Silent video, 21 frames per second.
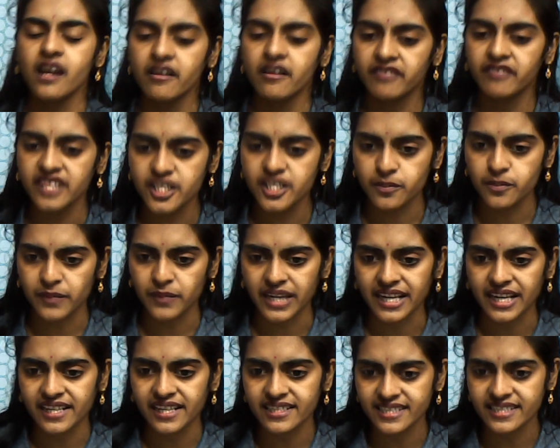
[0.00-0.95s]
Which
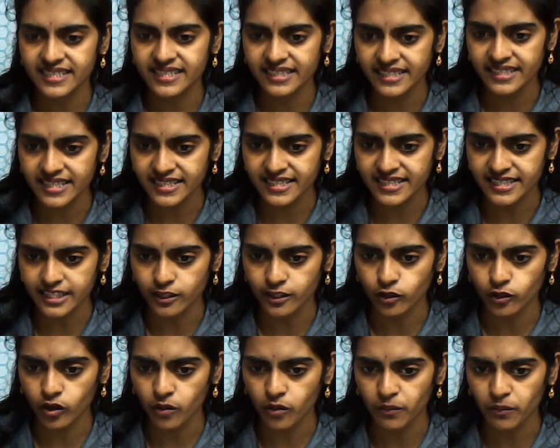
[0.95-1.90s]
means this is
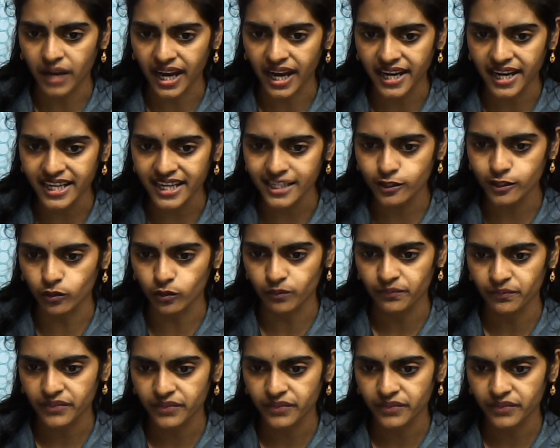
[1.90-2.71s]
0 by 2.